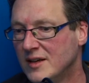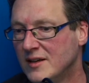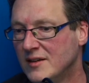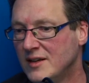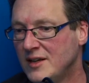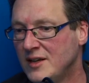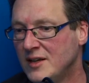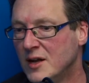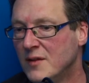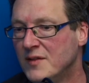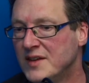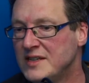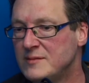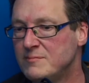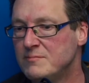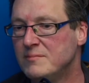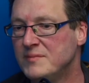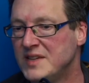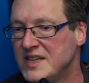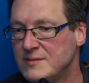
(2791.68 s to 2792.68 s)

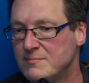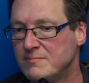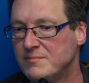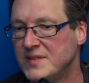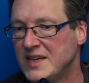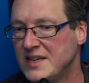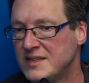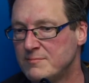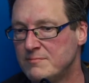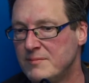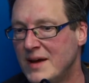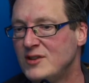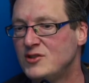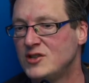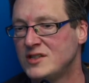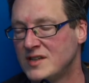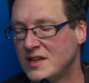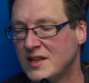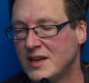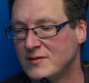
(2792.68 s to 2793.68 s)
these
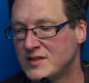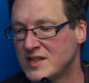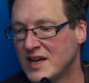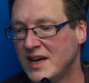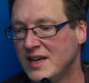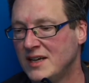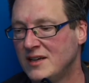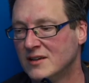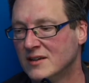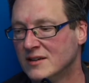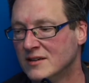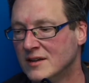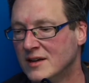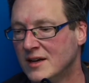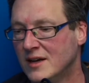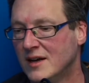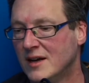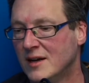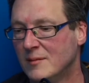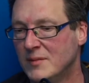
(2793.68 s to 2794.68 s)
measures that they've taken
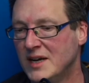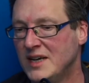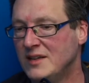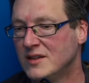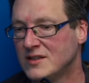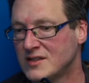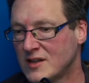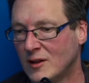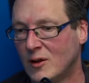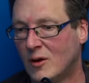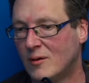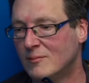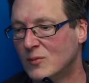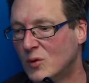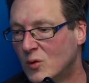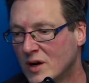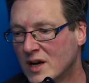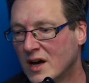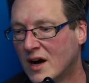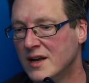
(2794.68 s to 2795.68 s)
mean there's a lot
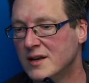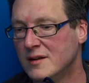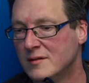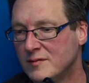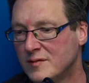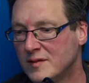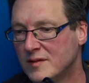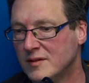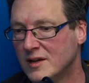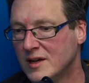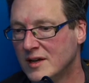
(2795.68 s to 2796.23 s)
more kind of.